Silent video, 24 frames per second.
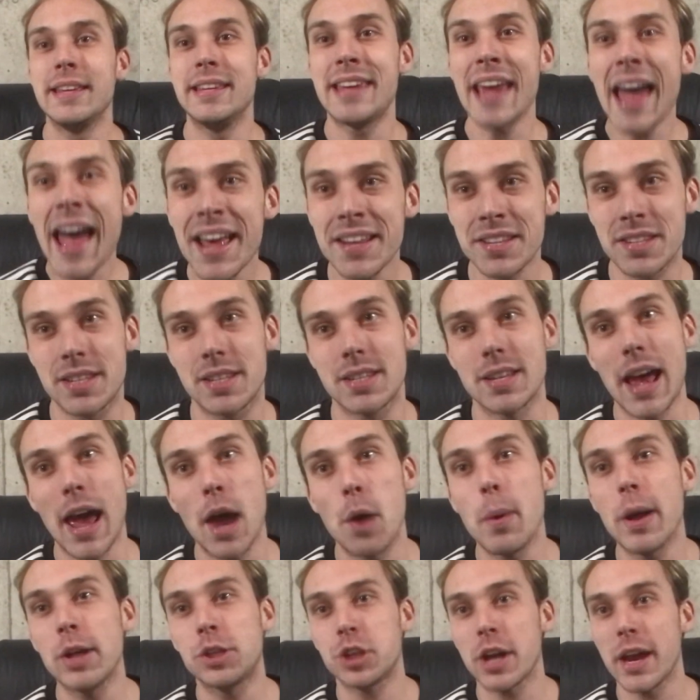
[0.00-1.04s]
Yes, I
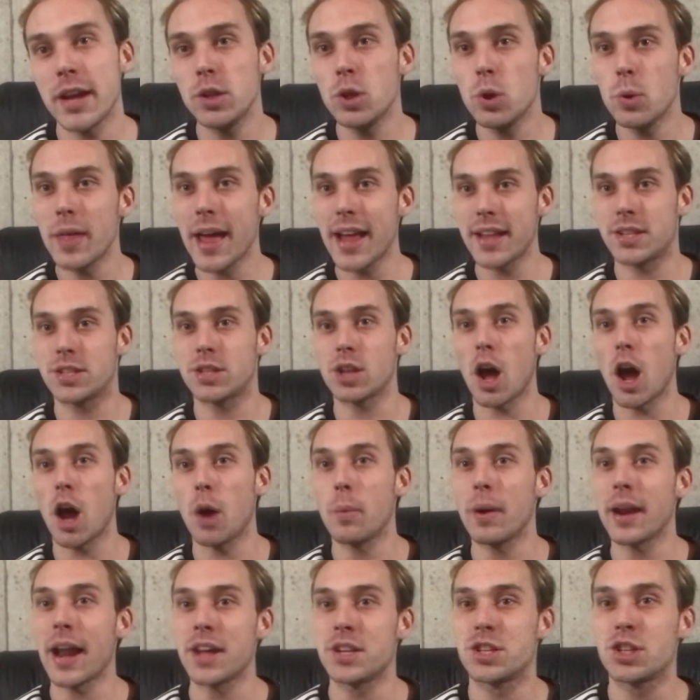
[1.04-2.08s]
wish I knew that song
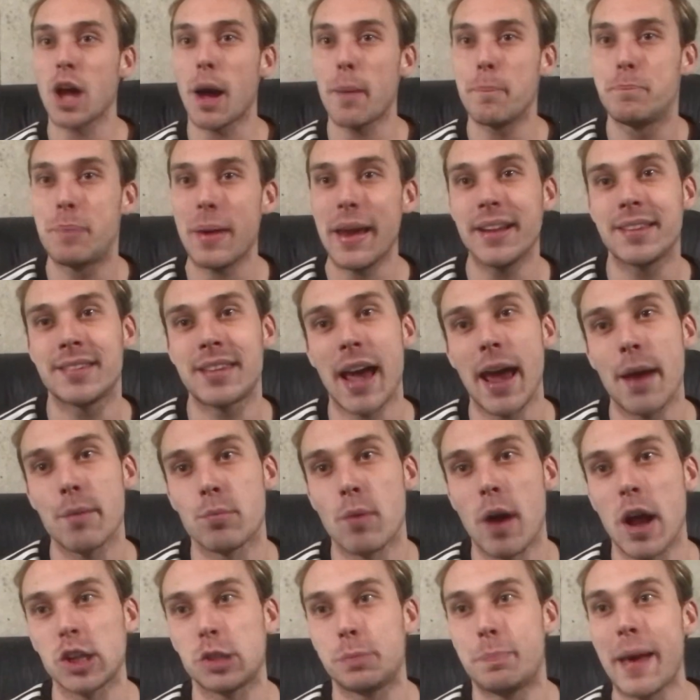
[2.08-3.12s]
when I saw Big Time
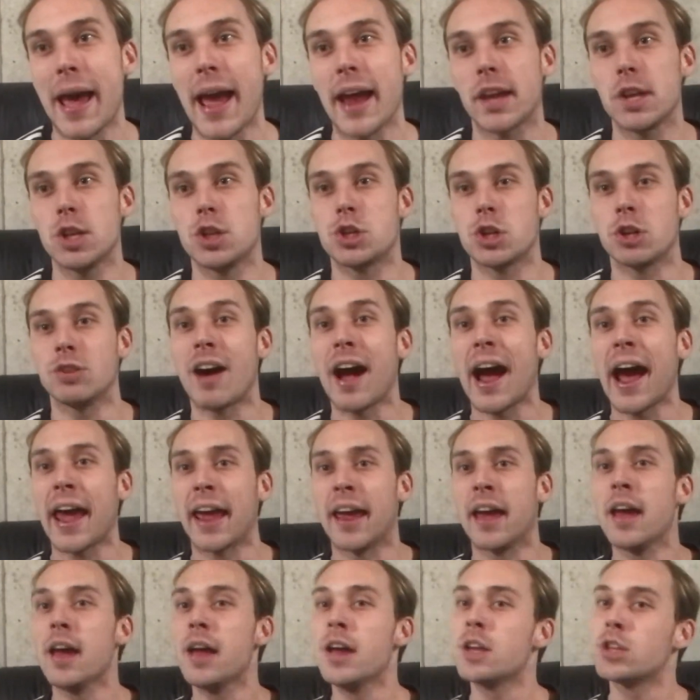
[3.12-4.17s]
Rush back in July.